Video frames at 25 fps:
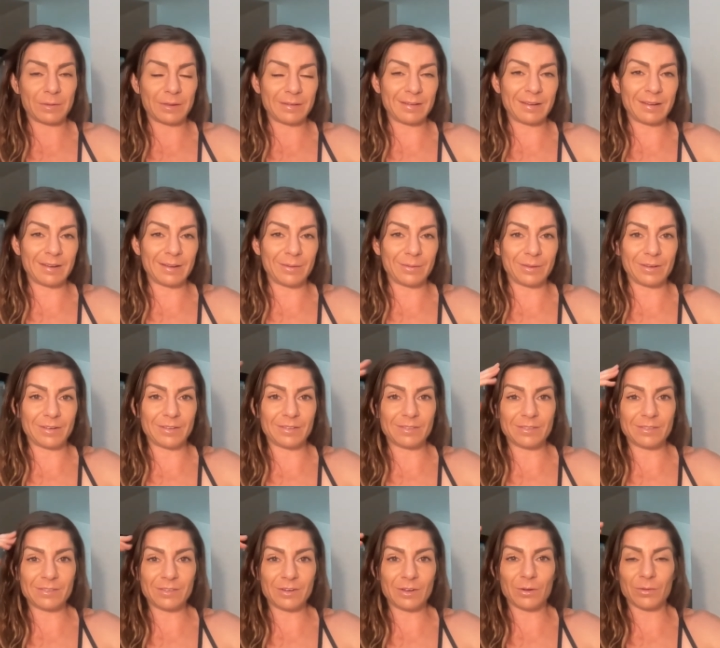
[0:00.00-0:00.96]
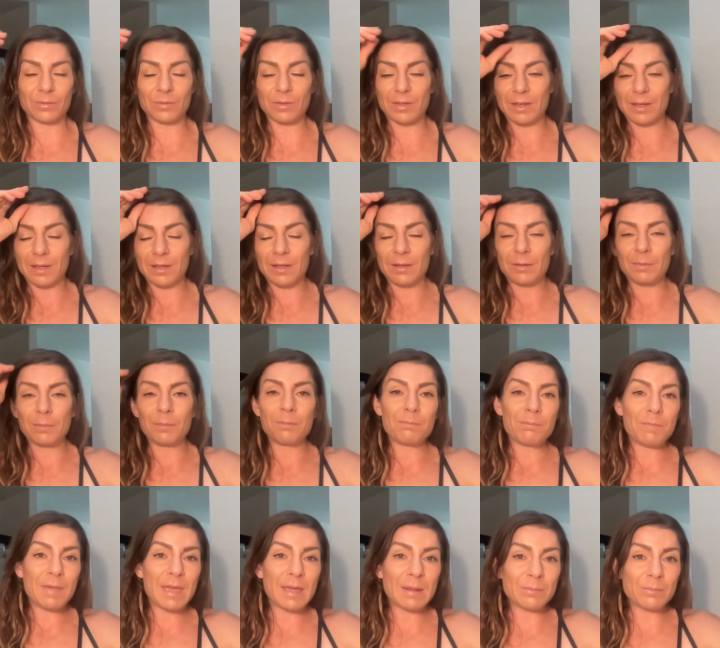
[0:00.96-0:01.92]
But anyways, so
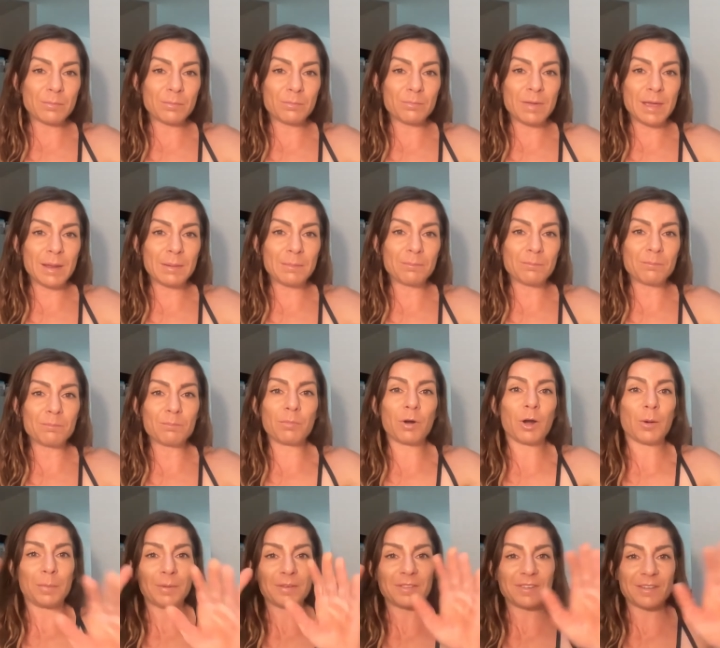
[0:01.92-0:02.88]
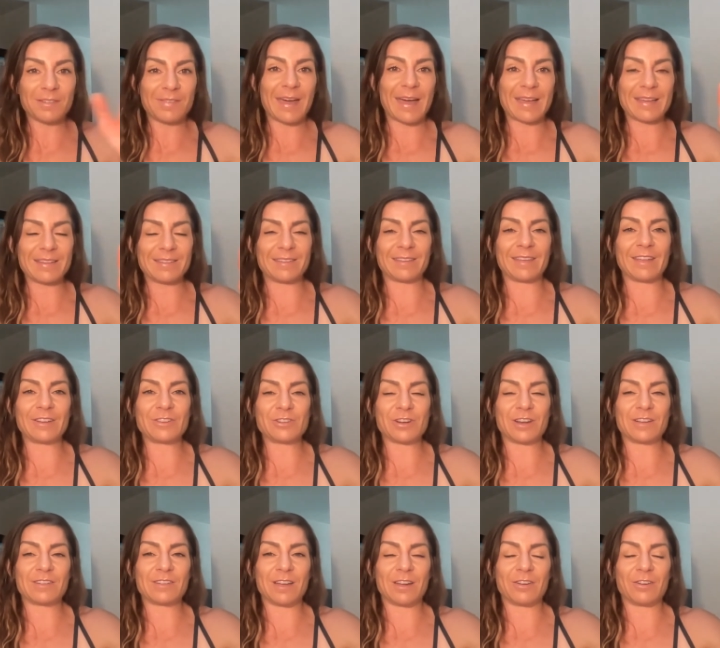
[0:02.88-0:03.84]
main, main purpose of that is to get you
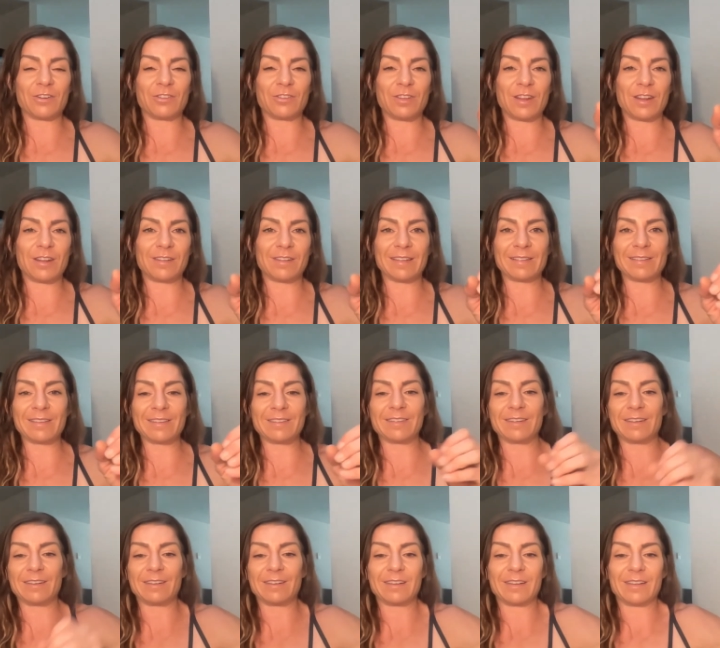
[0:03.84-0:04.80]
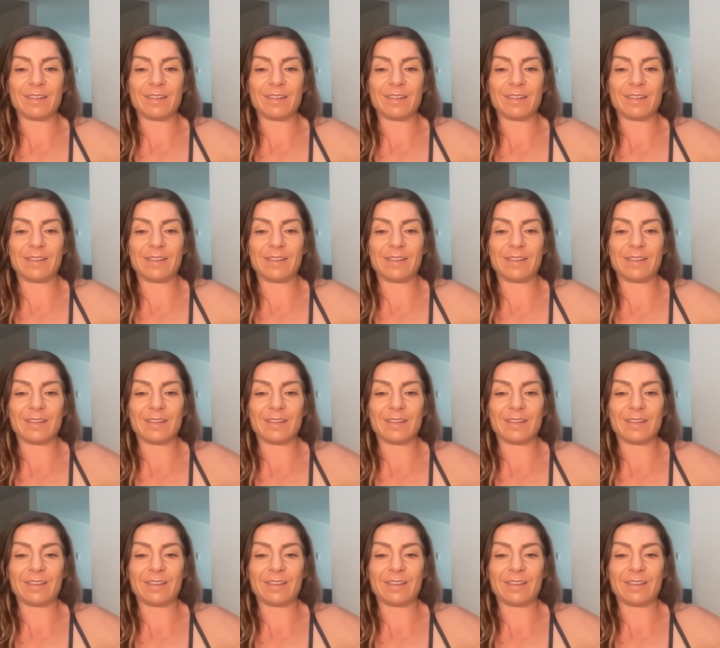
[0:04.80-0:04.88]
guys to understand is like, listen,